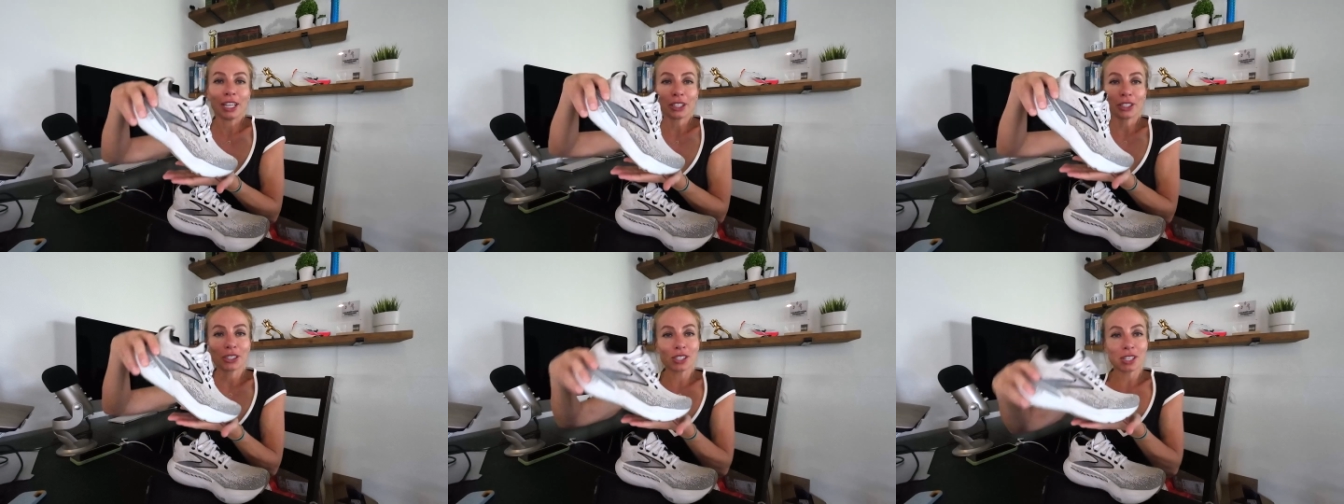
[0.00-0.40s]

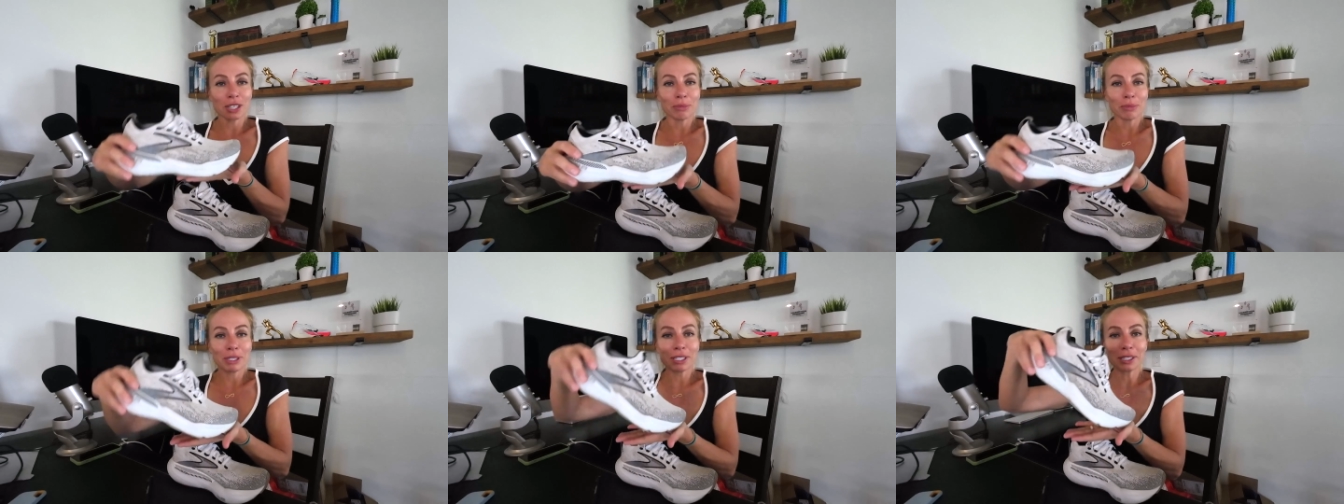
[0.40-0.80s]
could
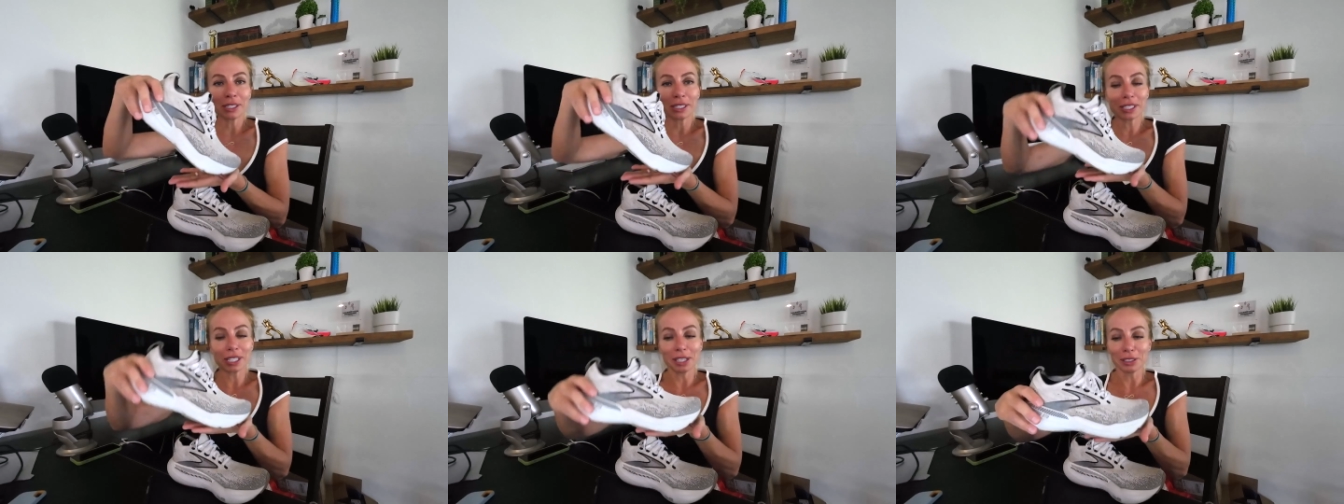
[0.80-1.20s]

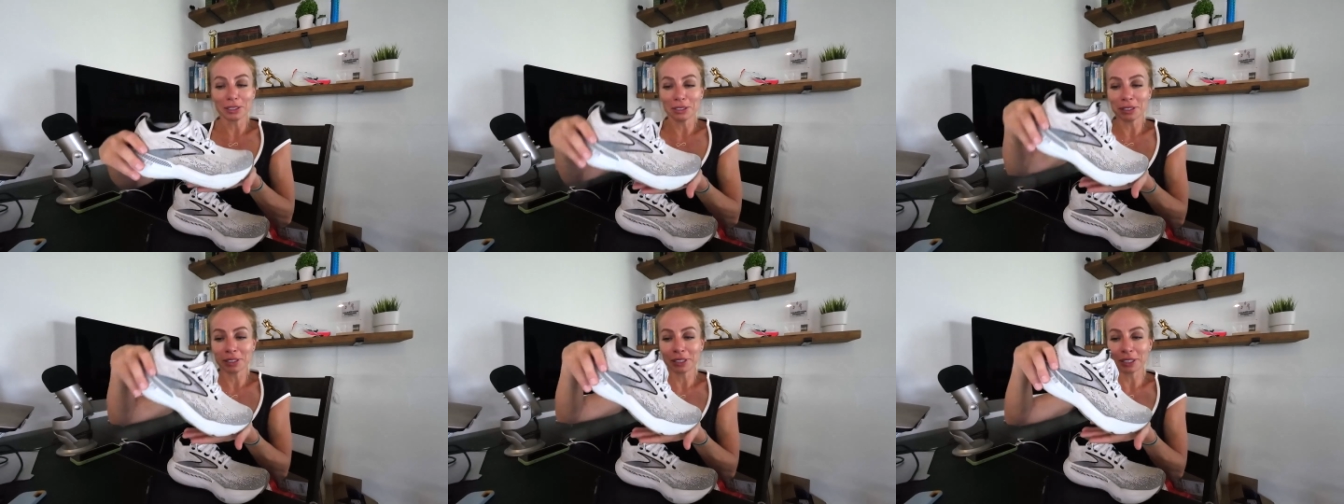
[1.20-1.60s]
immediately
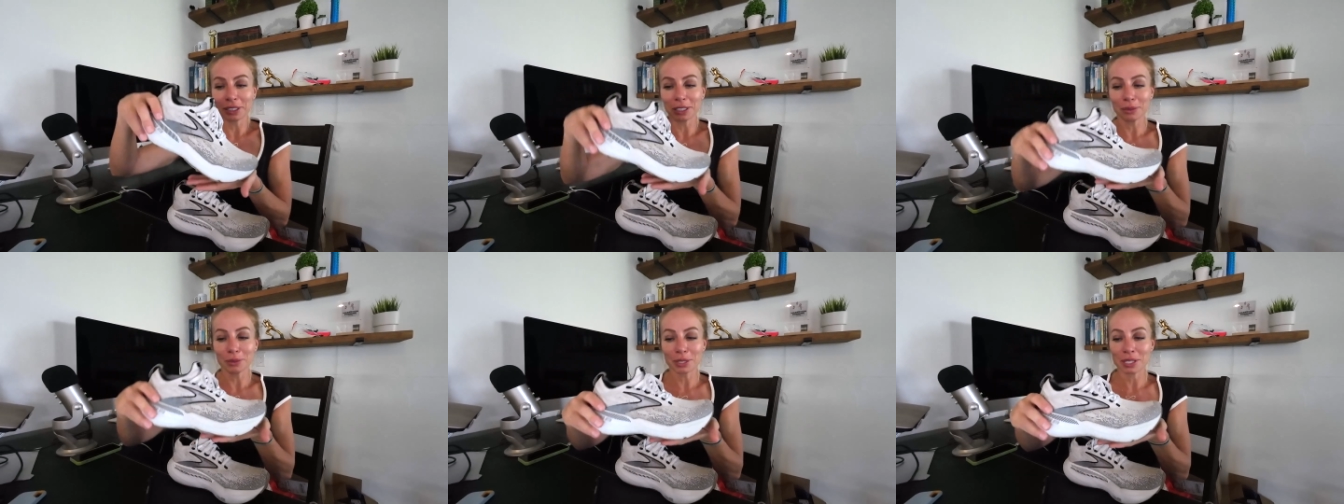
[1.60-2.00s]
tell that
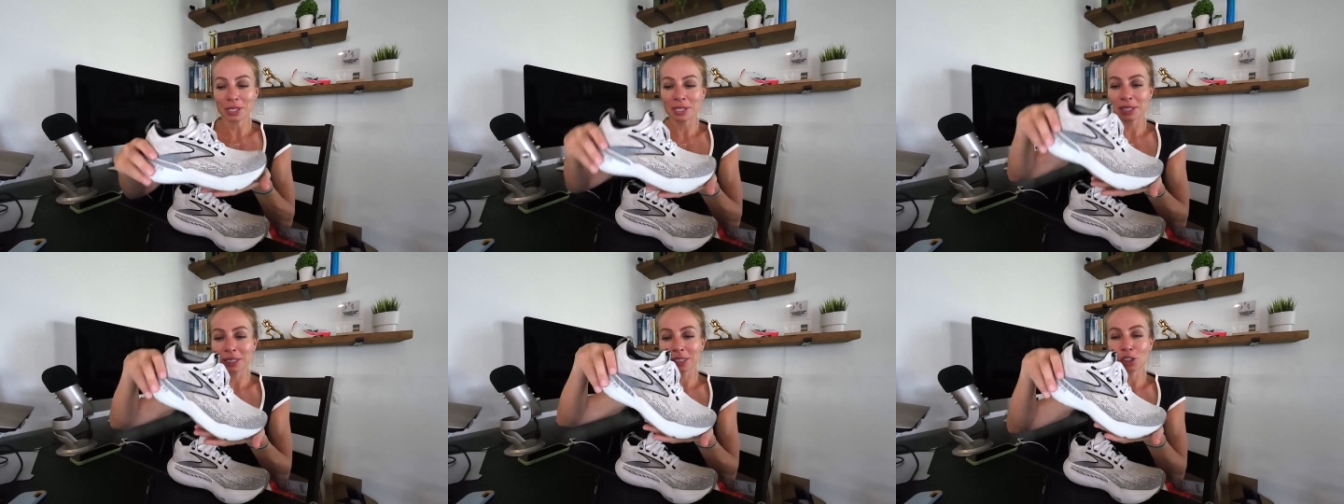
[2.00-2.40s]
there was
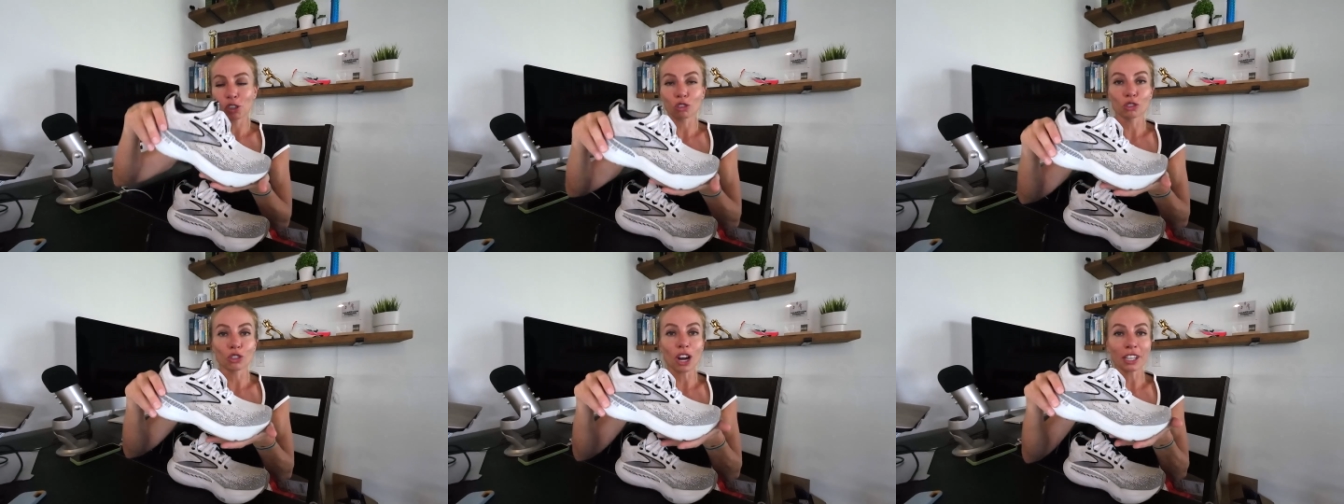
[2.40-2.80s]
this little
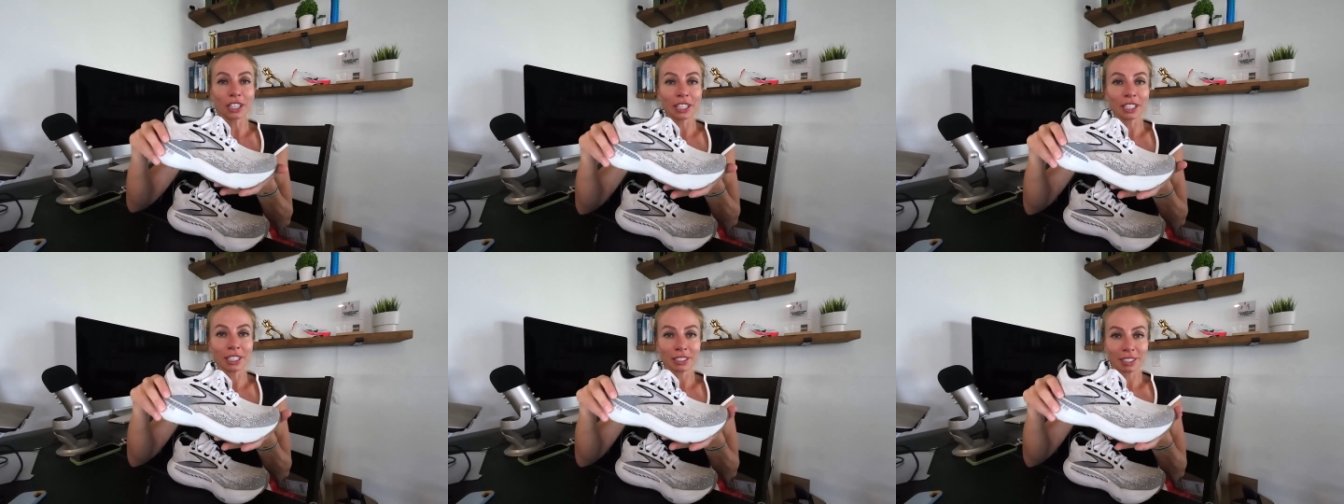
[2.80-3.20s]

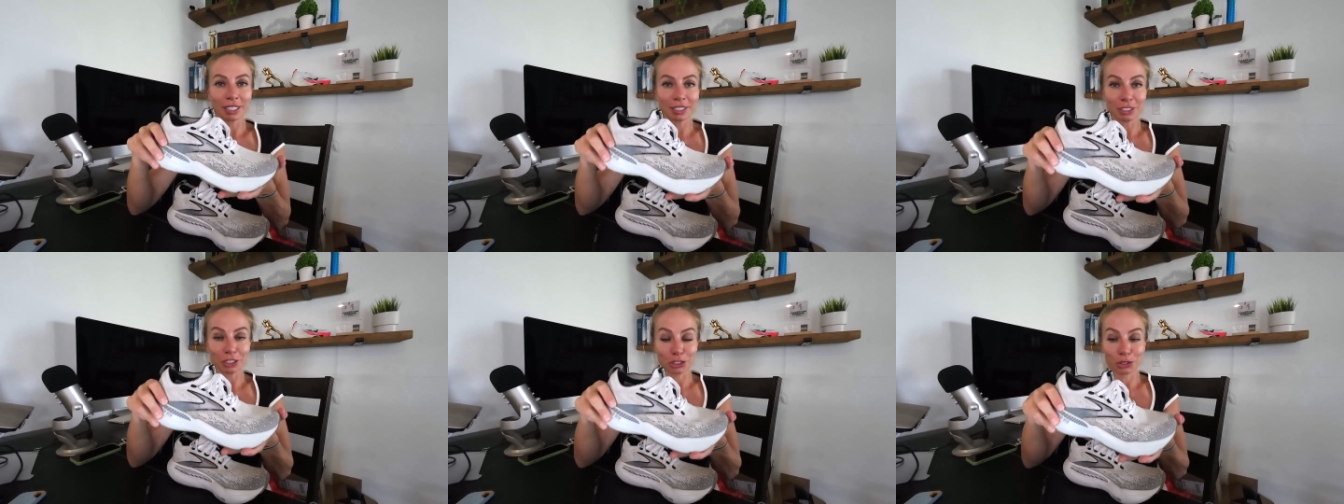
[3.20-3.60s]
rocking
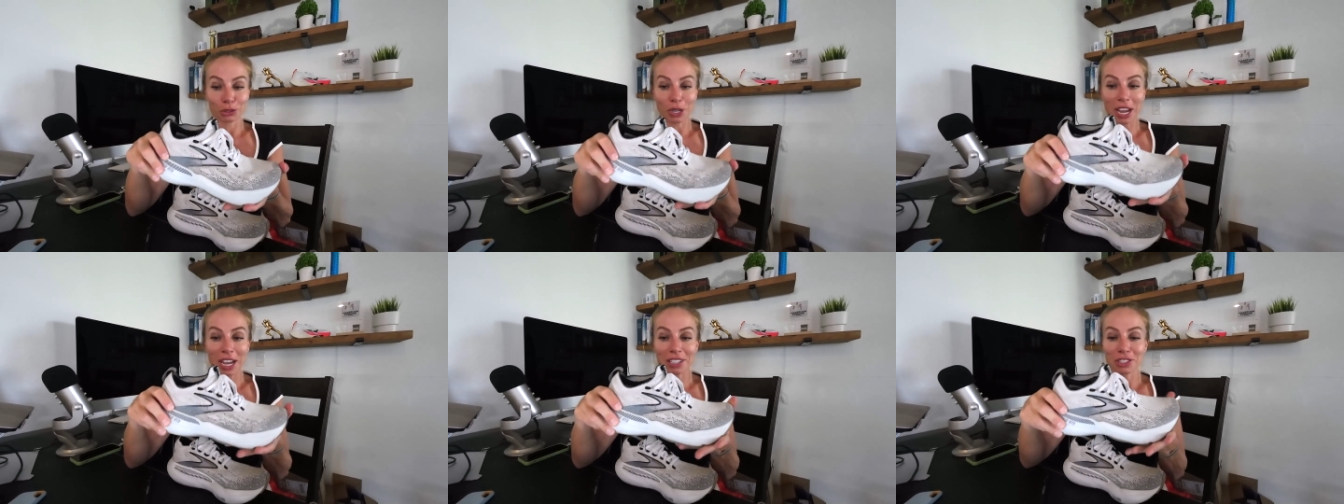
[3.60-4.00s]
that the shoe
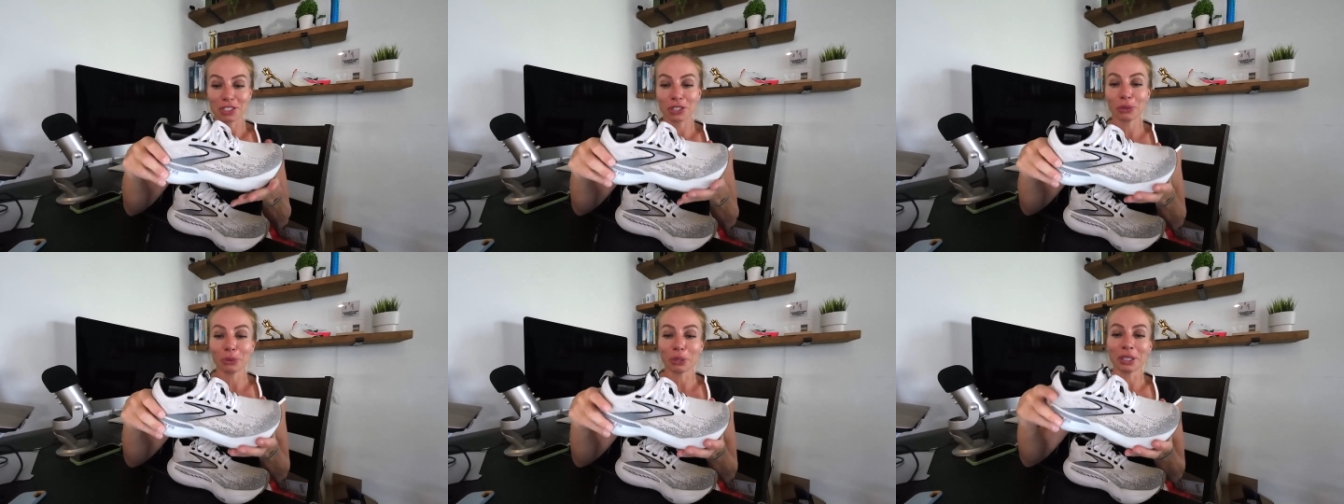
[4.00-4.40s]
had
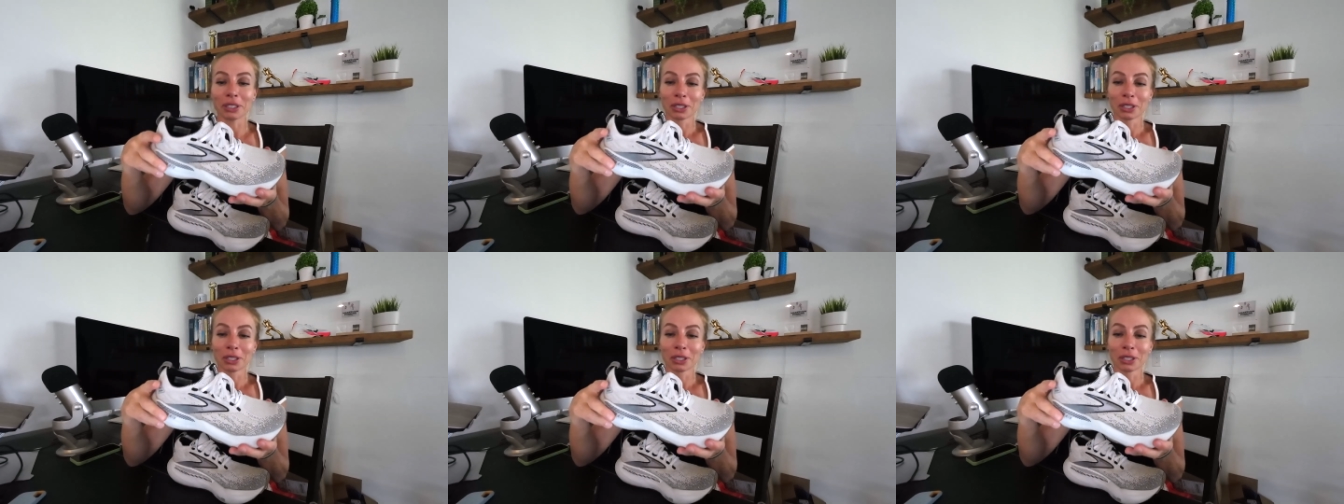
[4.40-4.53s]
to it,